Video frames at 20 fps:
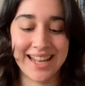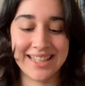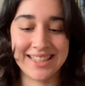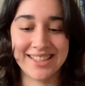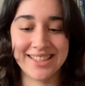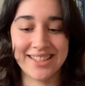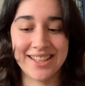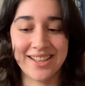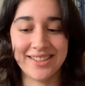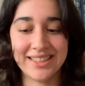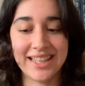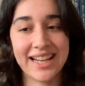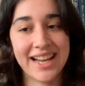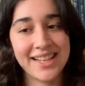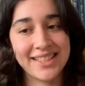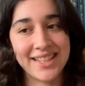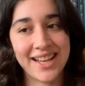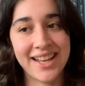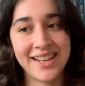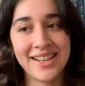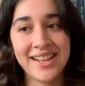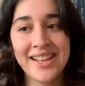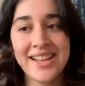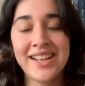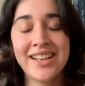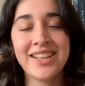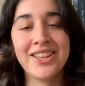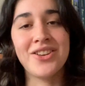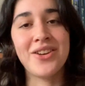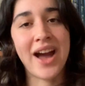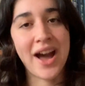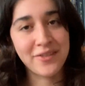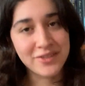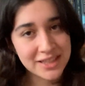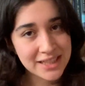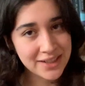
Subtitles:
It's like I said, you have